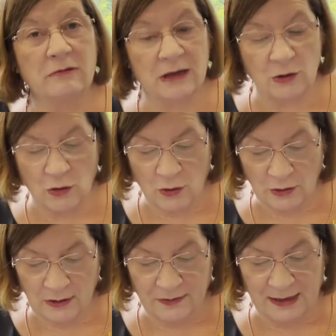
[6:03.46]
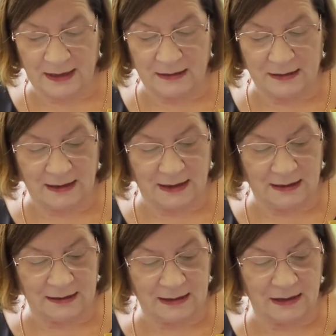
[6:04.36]
recorded these
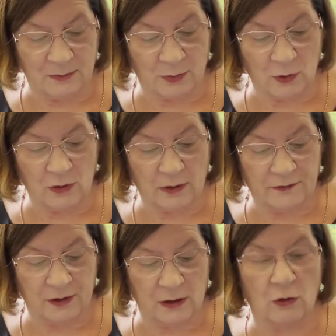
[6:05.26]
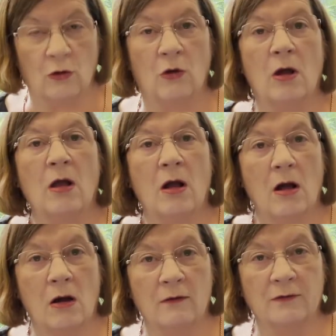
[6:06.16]
things in the book of the law
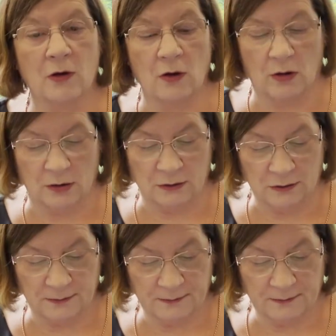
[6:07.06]
of God.